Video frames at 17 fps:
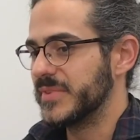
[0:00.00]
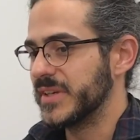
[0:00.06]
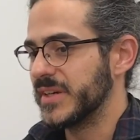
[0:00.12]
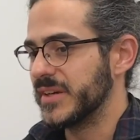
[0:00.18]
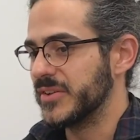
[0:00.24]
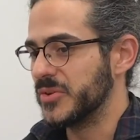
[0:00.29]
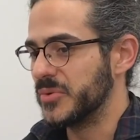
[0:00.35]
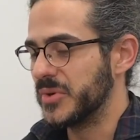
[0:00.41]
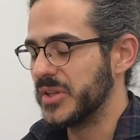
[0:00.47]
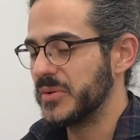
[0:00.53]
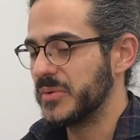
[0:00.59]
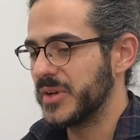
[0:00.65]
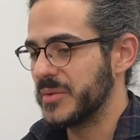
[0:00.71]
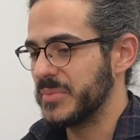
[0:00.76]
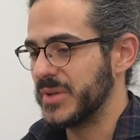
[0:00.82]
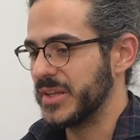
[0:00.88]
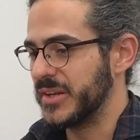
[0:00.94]
You really
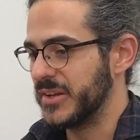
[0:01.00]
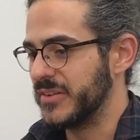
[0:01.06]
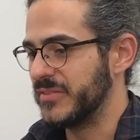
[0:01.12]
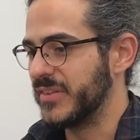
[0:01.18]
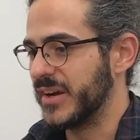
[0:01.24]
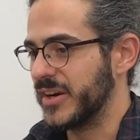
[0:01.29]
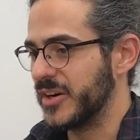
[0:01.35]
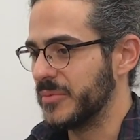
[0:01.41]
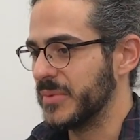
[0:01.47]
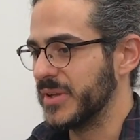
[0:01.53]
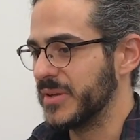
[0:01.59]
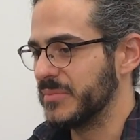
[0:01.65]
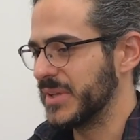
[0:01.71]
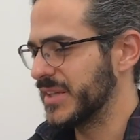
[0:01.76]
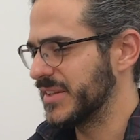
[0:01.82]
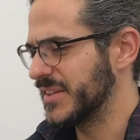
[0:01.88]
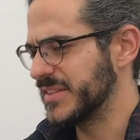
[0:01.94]
want to be in an
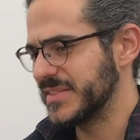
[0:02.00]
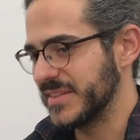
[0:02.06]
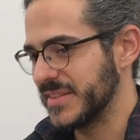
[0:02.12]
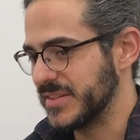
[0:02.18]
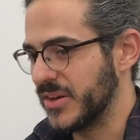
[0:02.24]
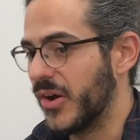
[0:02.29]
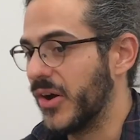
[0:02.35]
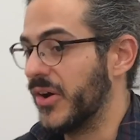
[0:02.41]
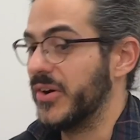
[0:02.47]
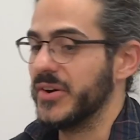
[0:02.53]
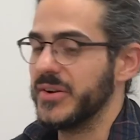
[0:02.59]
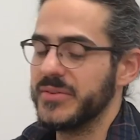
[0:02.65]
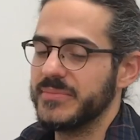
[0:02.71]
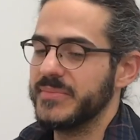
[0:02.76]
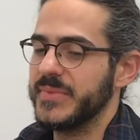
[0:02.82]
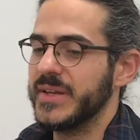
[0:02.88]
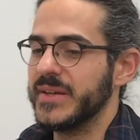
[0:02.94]
environment because it's hard,
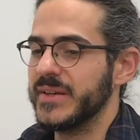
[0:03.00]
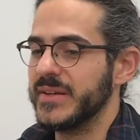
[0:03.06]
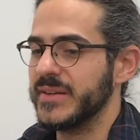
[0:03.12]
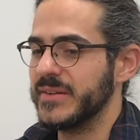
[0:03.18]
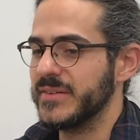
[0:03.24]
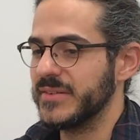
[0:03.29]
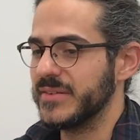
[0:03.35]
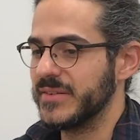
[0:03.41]
and